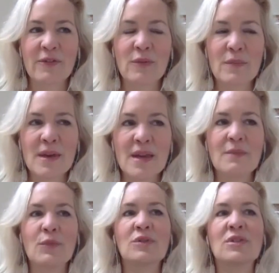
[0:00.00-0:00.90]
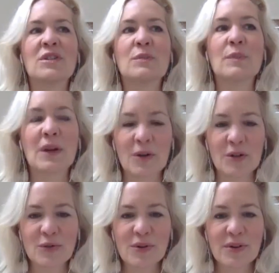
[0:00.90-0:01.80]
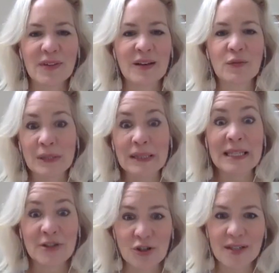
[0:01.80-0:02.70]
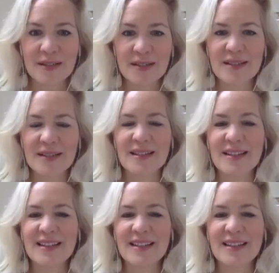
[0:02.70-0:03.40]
for me, more spiritual than religious.